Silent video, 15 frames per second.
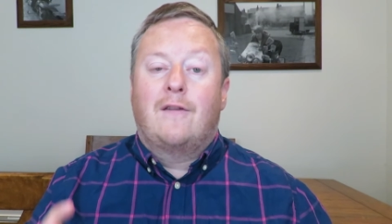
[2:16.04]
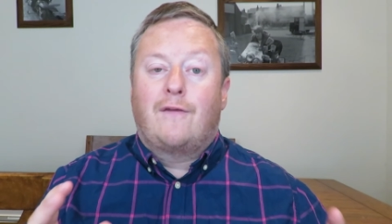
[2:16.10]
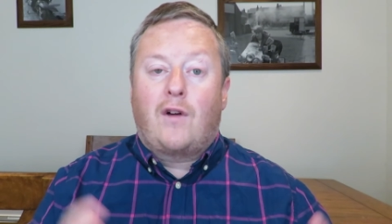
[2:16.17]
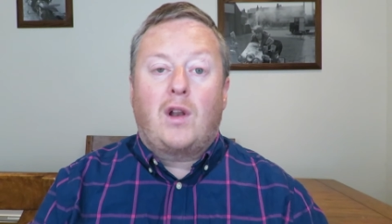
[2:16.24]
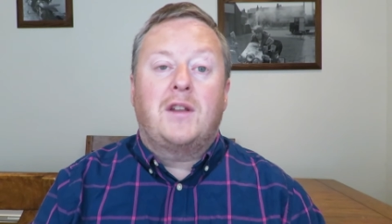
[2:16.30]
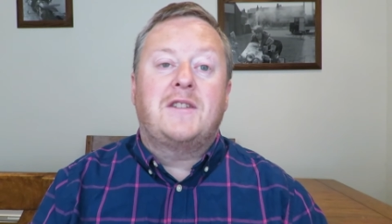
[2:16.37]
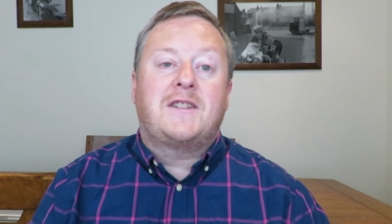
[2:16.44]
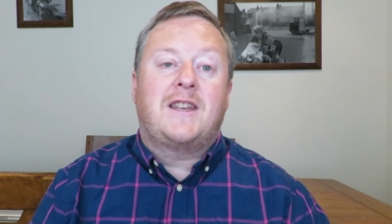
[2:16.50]

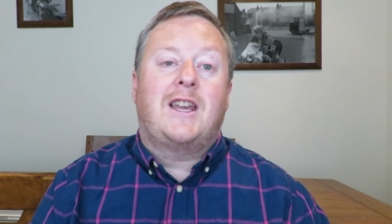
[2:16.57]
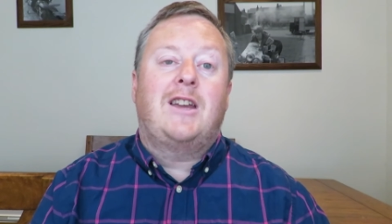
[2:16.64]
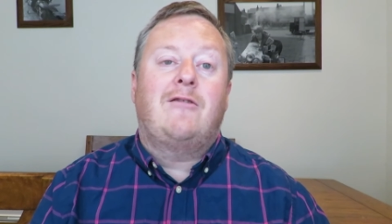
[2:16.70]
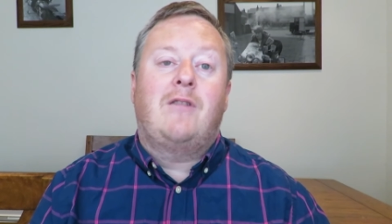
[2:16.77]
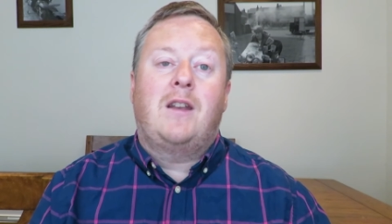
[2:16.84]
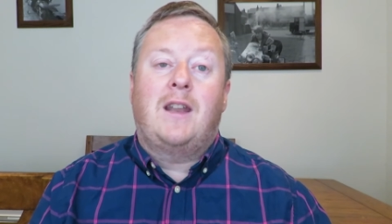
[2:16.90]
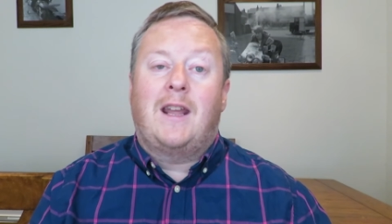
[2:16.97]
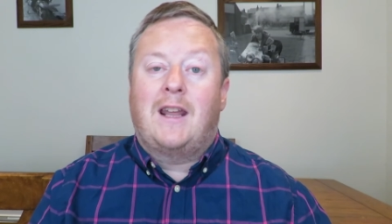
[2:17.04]

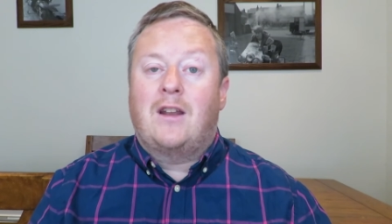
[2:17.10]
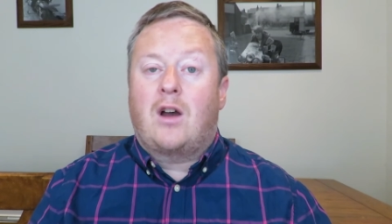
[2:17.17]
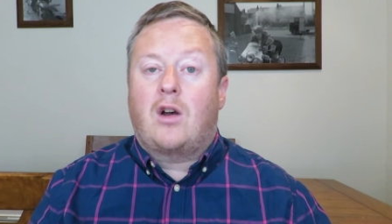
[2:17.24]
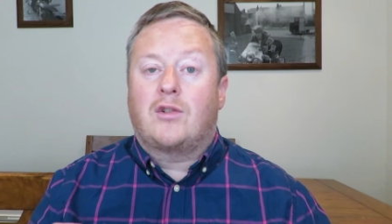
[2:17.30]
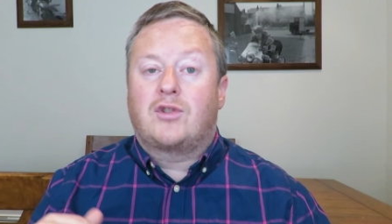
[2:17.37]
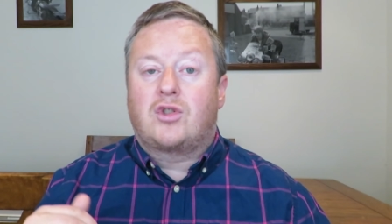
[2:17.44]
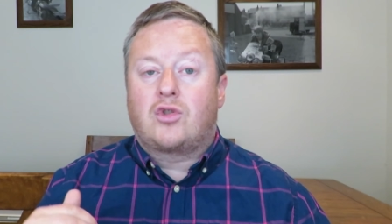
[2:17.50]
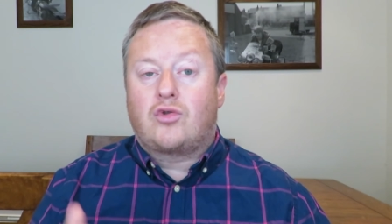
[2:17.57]
volunteering in
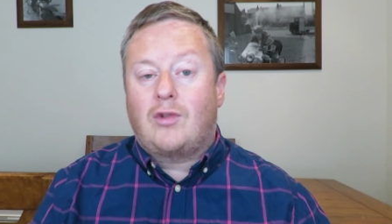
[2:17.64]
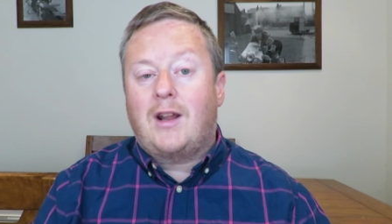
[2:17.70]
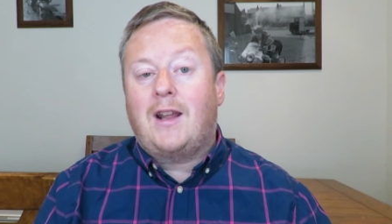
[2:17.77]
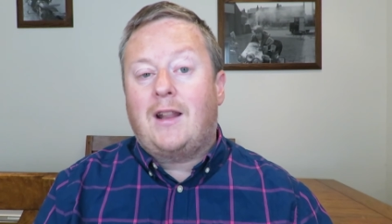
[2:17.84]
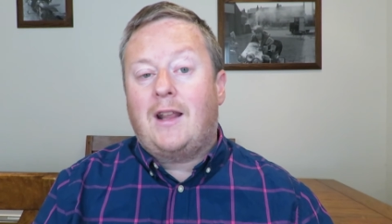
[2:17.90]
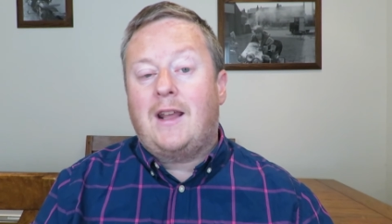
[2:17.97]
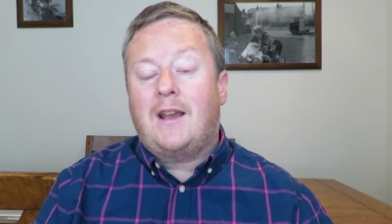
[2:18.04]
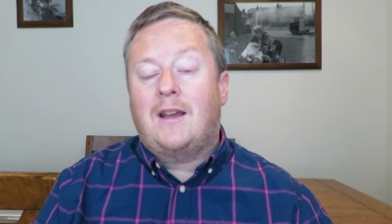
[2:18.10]

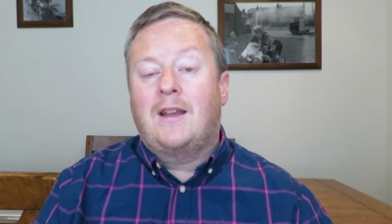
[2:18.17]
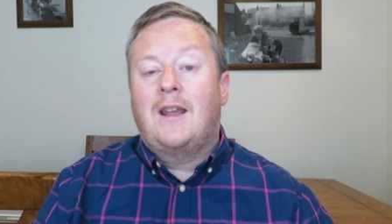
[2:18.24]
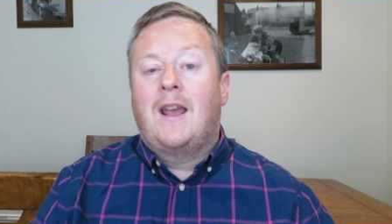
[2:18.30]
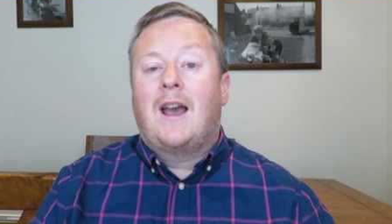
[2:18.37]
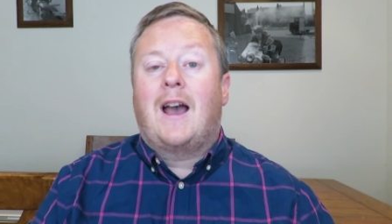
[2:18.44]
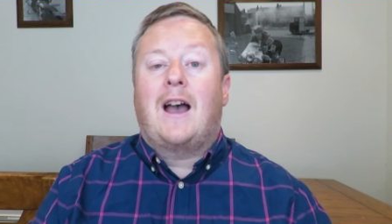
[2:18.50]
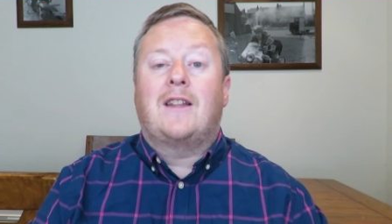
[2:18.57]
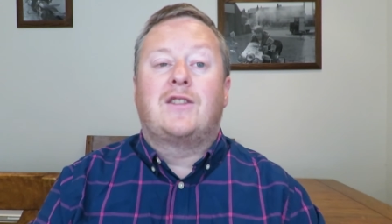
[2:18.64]
Australia
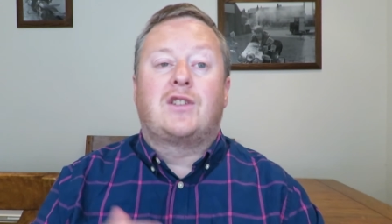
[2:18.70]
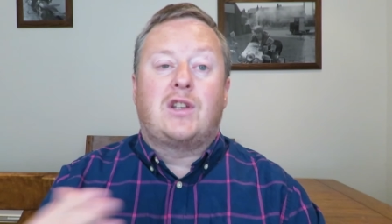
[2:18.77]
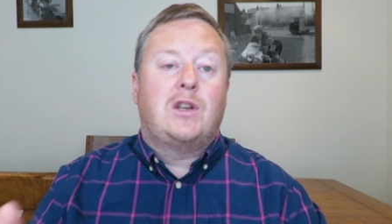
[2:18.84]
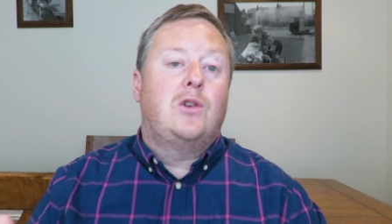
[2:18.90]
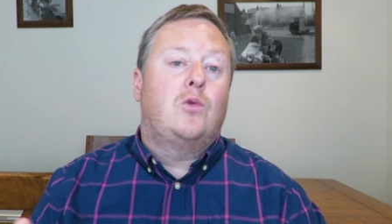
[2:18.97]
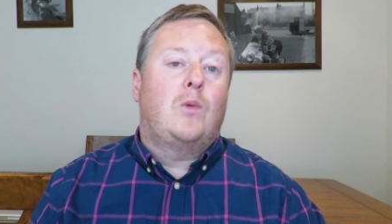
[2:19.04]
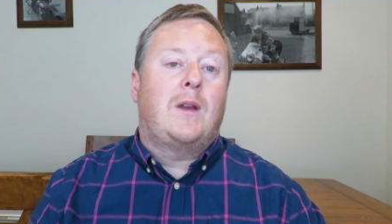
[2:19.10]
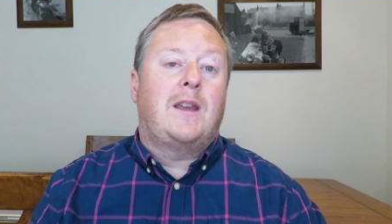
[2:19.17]
and
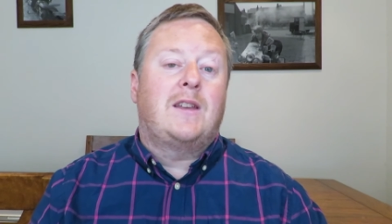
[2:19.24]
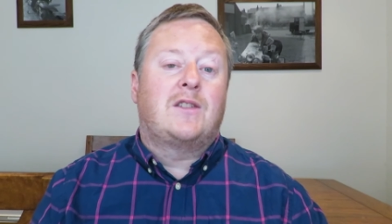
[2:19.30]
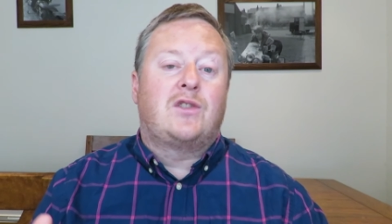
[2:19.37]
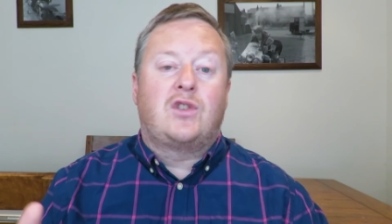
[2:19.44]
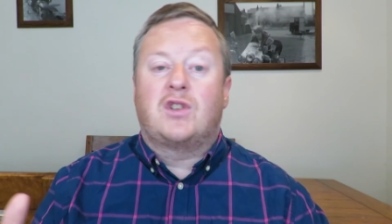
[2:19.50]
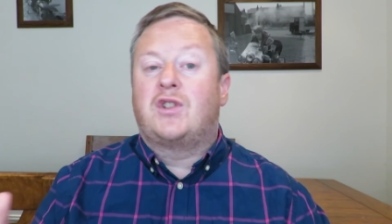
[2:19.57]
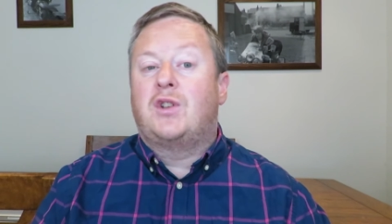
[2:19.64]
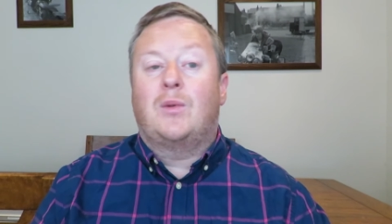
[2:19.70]
2 weeks
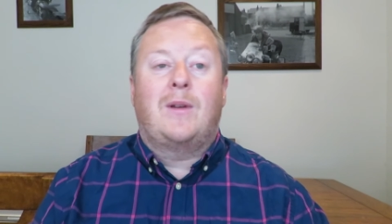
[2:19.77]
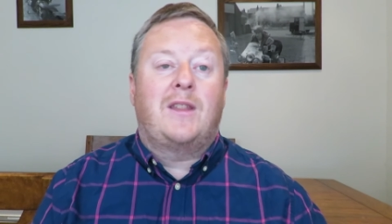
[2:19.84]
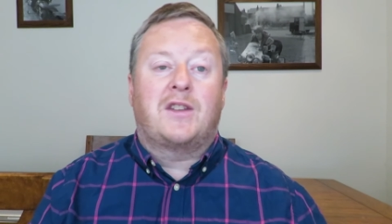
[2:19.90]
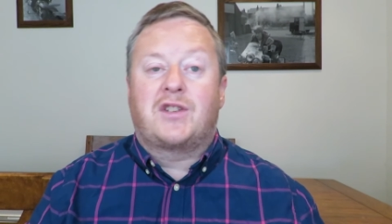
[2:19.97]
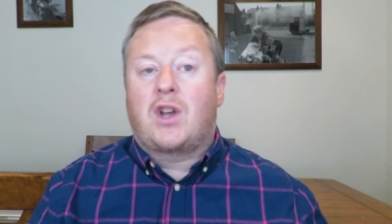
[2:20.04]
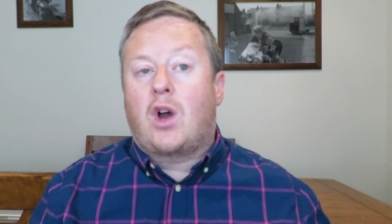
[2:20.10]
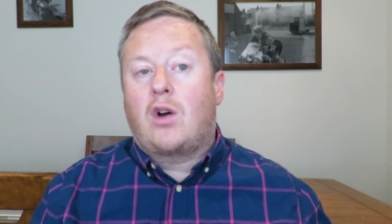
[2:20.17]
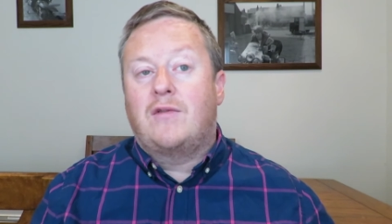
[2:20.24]
just doing the
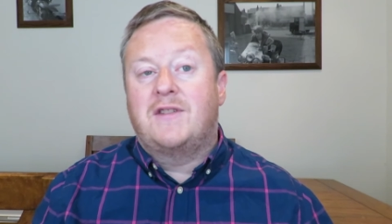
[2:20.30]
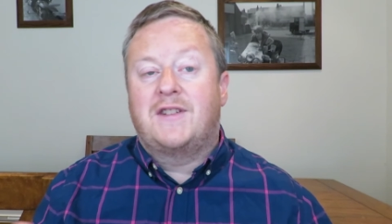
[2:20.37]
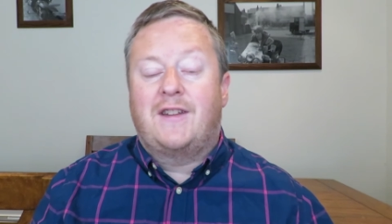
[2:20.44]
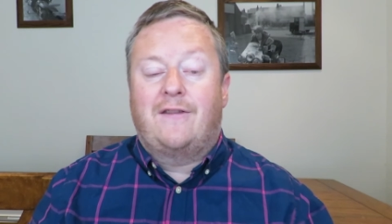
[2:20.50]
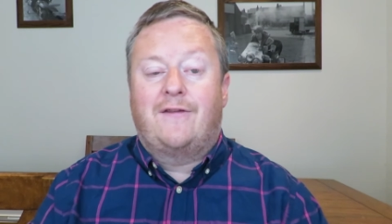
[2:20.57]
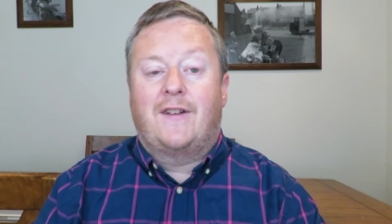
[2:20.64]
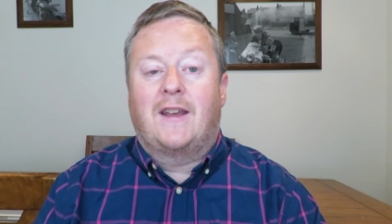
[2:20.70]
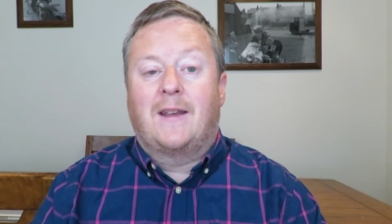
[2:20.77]

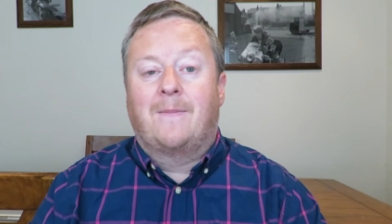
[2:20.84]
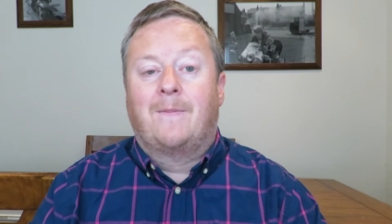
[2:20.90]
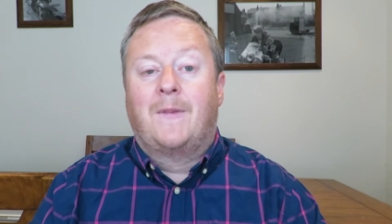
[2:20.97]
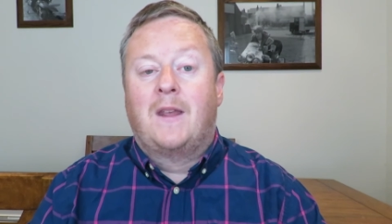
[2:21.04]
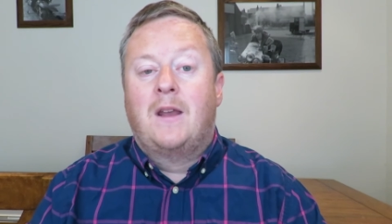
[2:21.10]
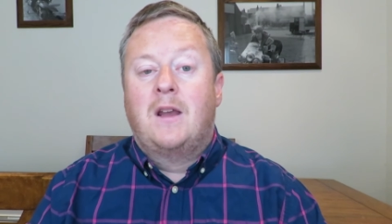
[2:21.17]
touristy thing.